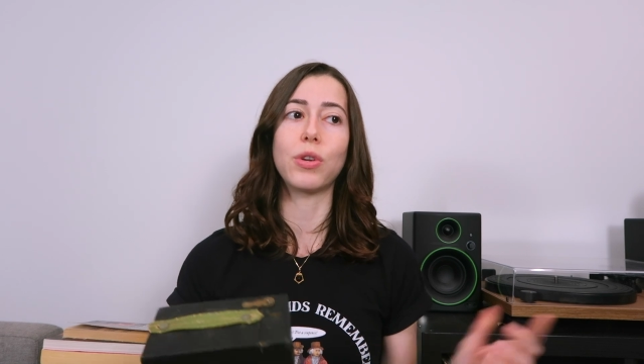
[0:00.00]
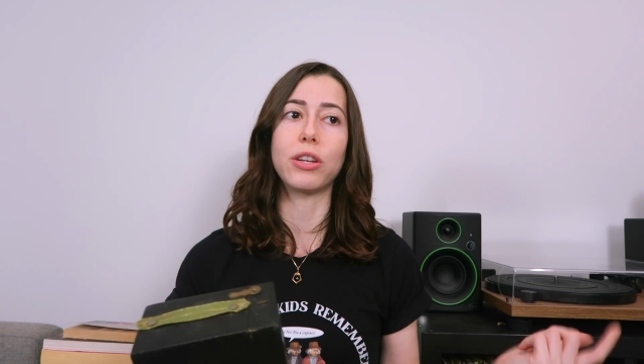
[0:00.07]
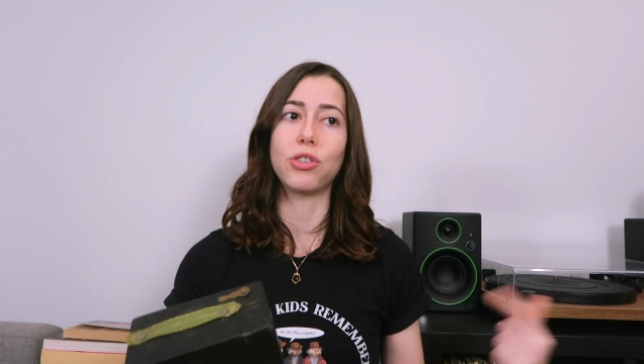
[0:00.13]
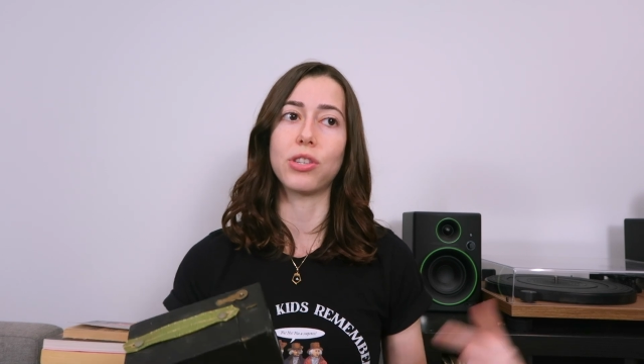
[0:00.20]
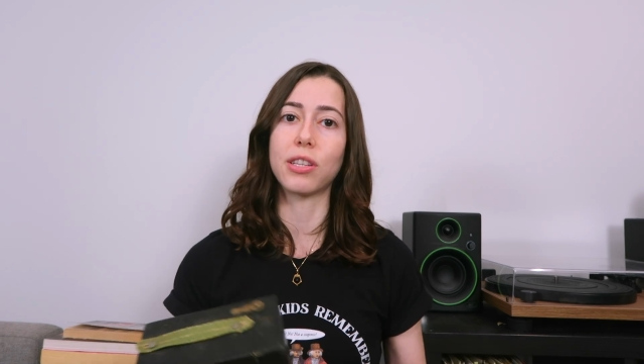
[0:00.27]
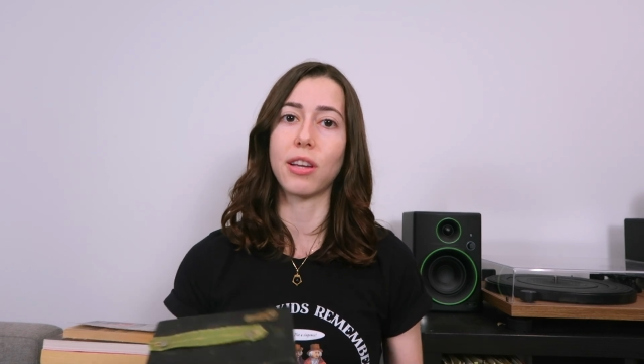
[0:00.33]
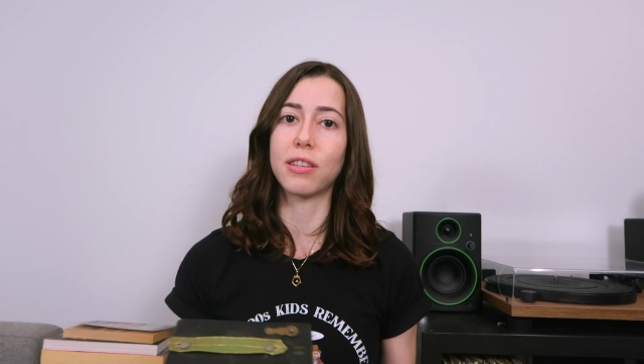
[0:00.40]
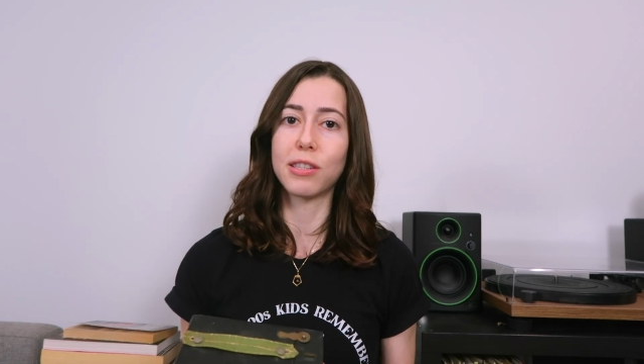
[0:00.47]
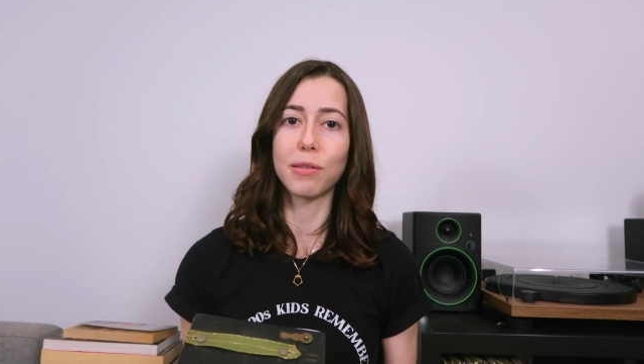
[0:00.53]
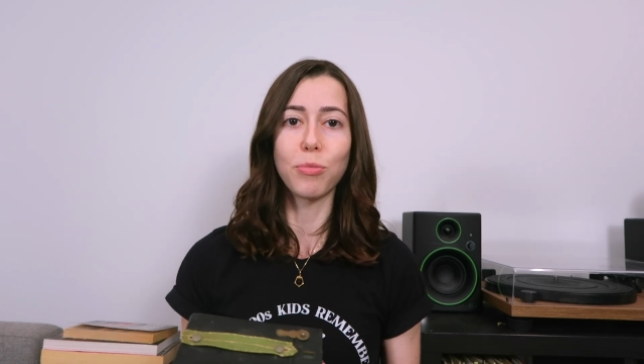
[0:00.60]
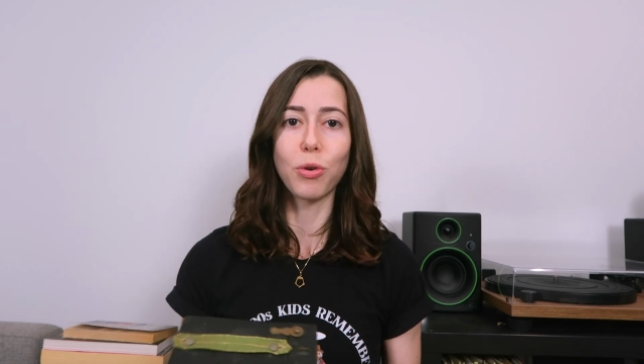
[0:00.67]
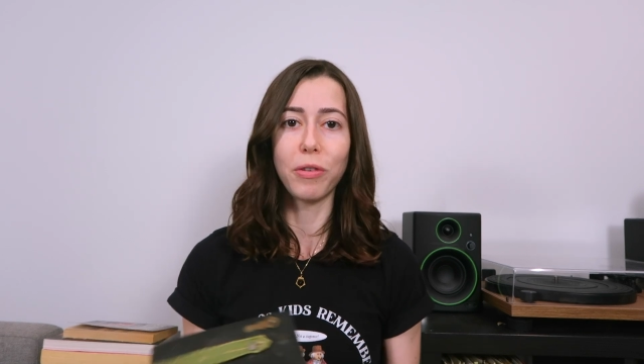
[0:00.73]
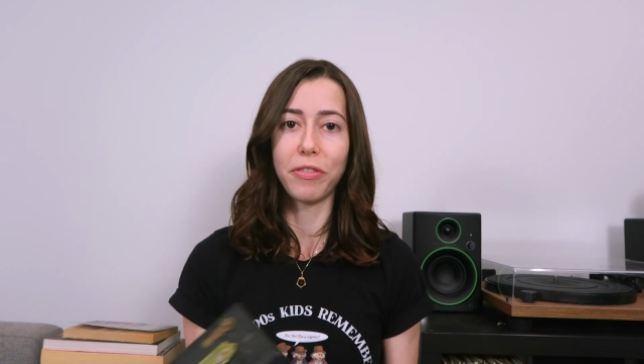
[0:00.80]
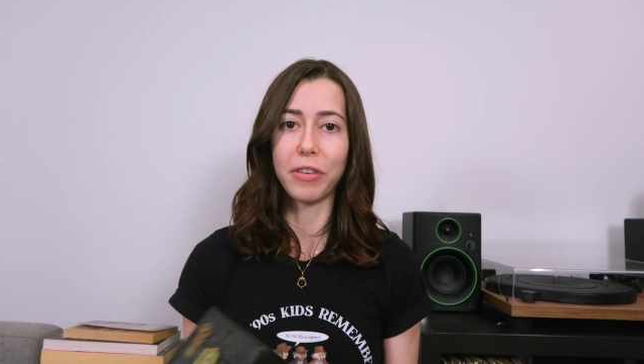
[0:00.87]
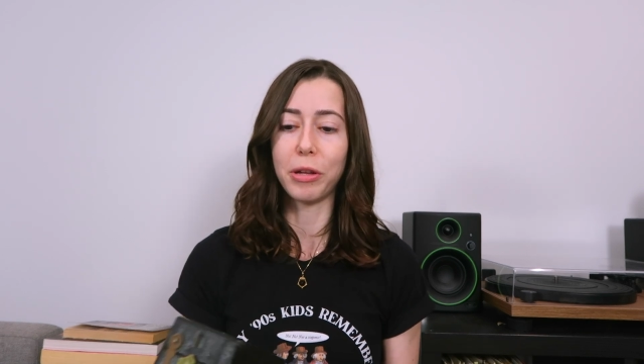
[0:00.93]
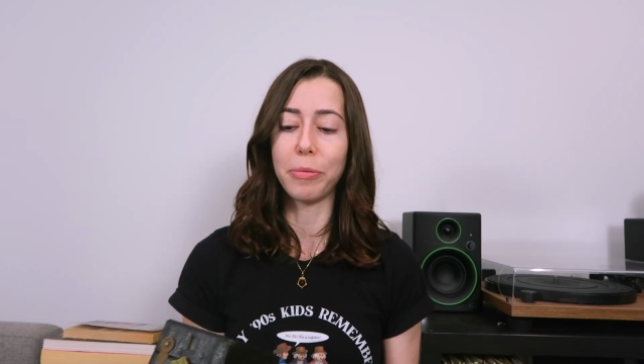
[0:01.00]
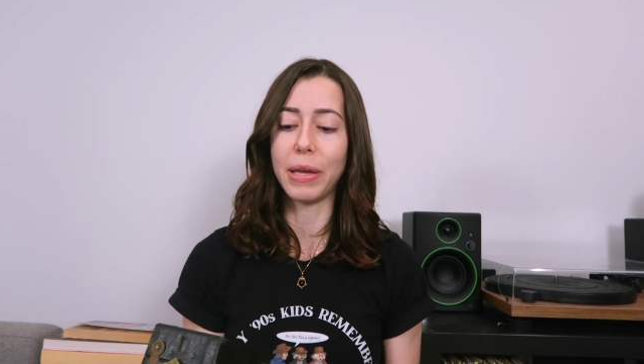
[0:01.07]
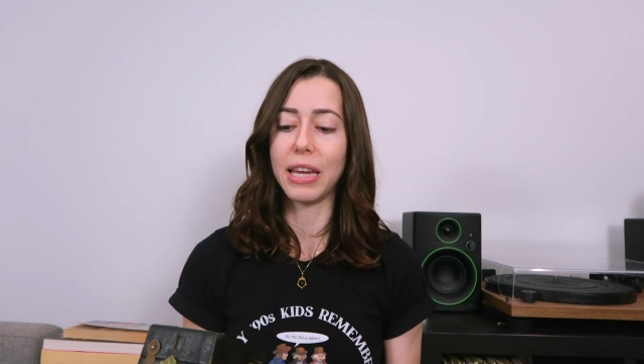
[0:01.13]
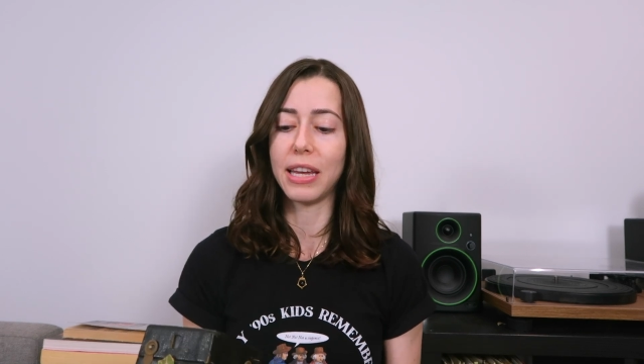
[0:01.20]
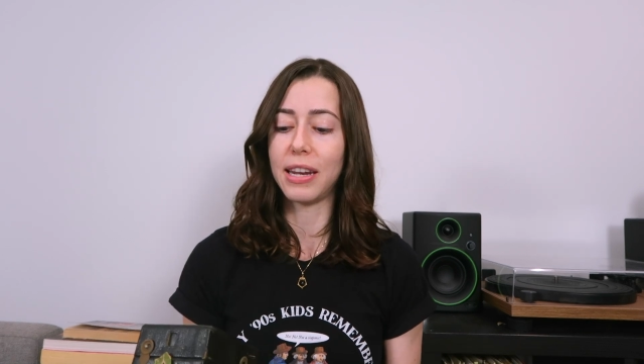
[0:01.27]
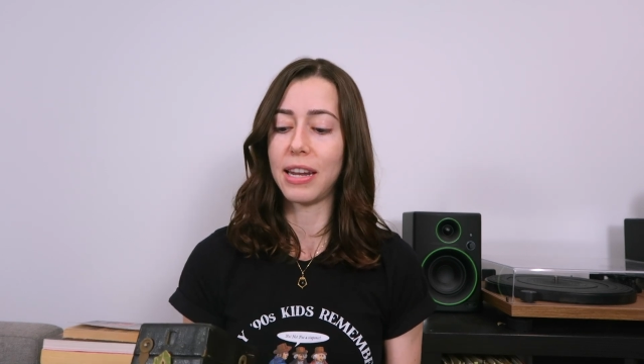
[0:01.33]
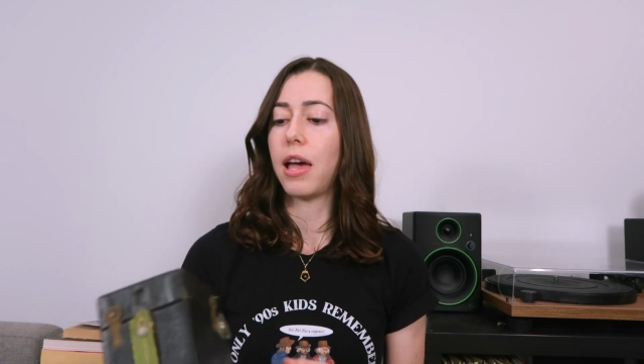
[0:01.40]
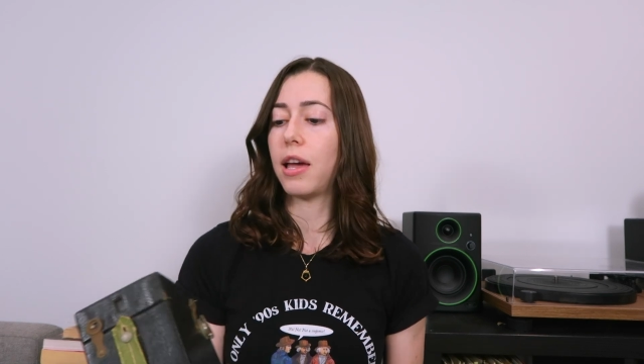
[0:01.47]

I just got some more film in,